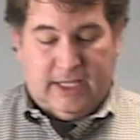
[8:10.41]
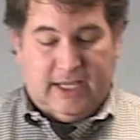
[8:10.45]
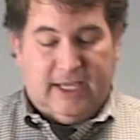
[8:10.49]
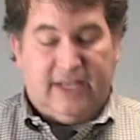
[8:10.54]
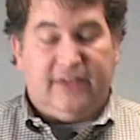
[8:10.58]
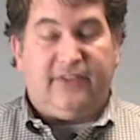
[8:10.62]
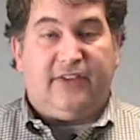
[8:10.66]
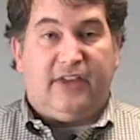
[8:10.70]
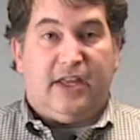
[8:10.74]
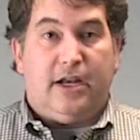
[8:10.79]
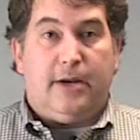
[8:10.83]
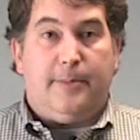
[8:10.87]

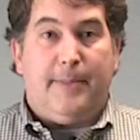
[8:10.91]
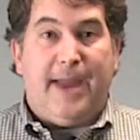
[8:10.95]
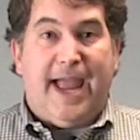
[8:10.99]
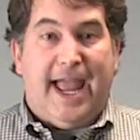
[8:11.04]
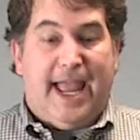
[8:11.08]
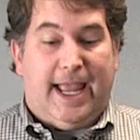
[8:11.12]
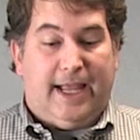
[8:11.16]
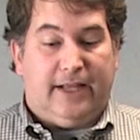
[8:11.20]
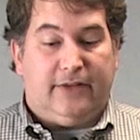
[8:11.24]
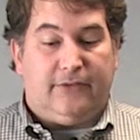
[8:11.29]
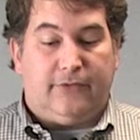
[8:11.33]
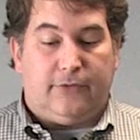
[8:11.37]
it's in a
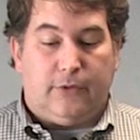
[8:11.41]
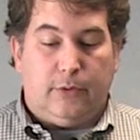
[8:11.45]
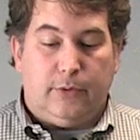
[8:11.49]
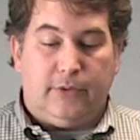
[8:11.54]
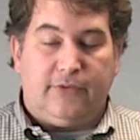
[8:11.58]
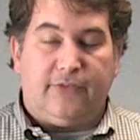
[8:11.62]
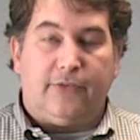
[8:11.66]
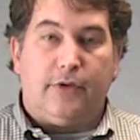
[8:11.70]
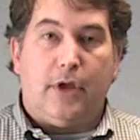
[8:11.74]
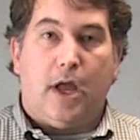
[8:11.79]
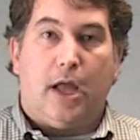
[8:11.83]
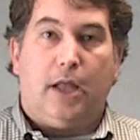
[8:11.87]
bag, so
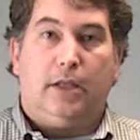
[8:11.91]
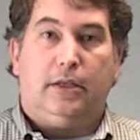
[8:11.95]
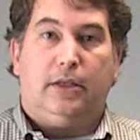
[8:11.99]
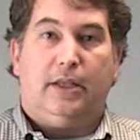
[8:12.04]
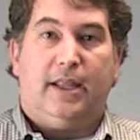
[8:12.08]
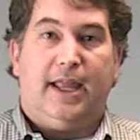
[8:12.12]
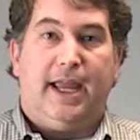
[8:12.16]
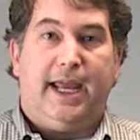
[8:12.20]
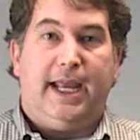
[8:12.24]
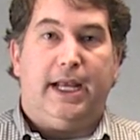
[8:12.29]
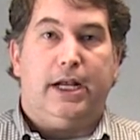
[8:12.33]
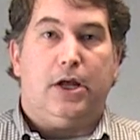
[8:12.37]
it's not
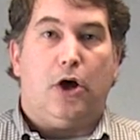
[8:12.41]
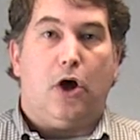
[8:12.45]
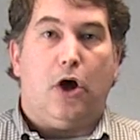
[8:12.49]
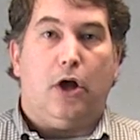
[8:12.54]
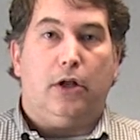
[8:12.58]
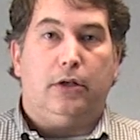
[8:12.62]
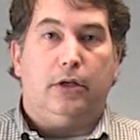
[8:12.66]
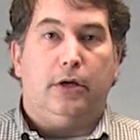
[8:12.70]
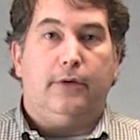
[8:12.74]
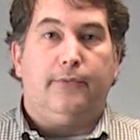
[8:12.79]
laid all